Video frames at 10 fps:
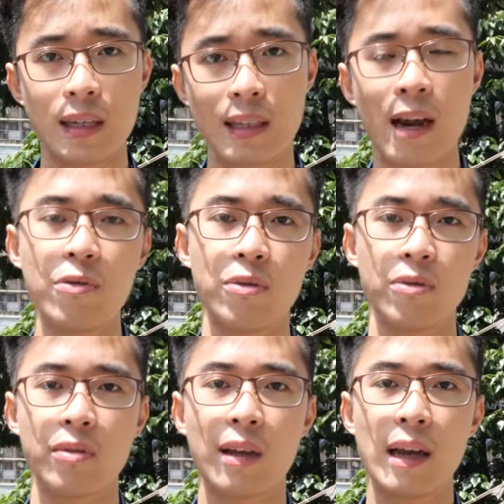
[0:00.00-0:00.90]
tell you
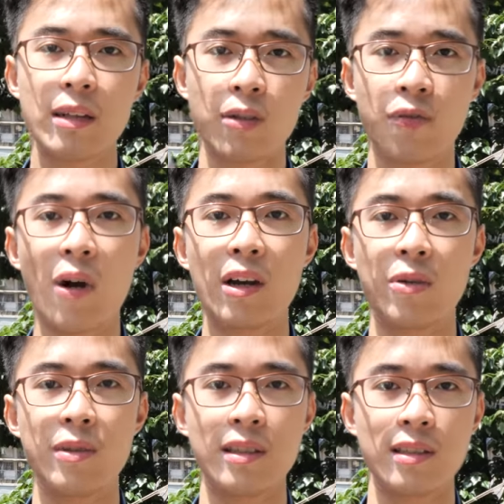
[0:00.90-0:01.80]
for other
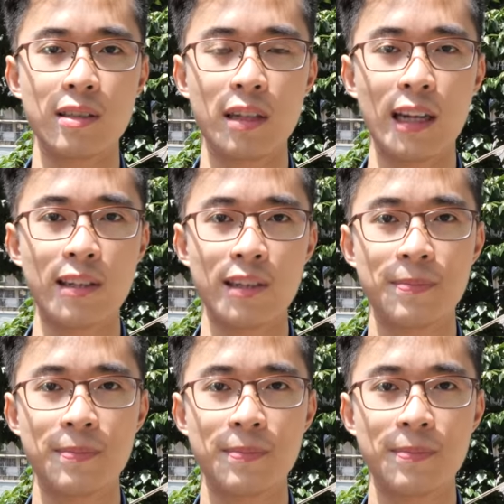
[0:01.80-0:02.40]
reasons later.